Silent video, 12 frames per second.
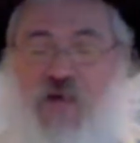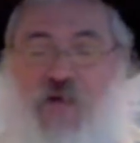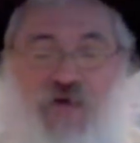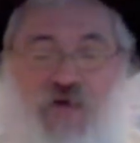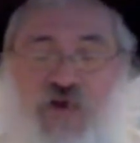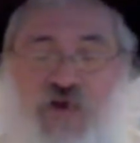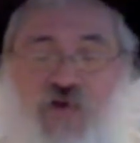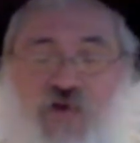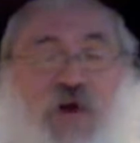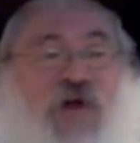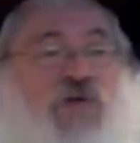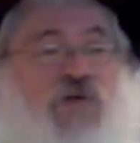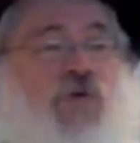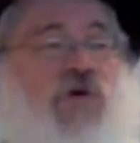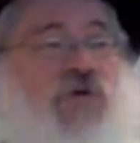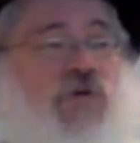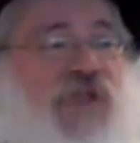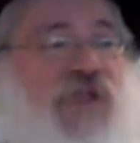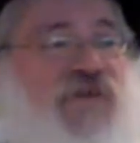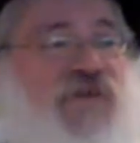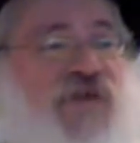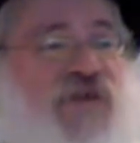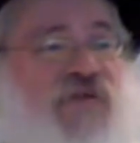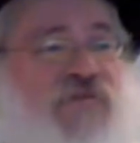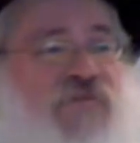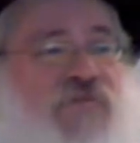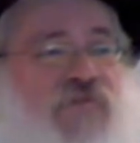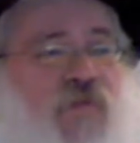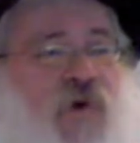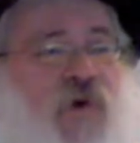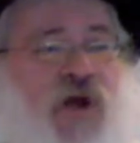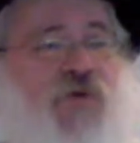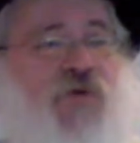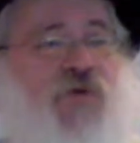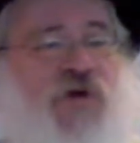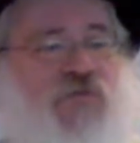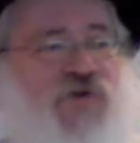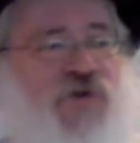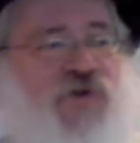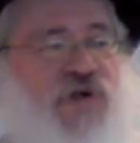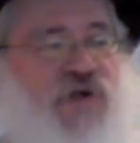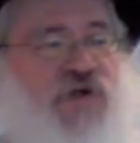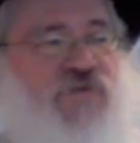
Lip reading: We're enjoying the world we live in. Why do we want Moshiach?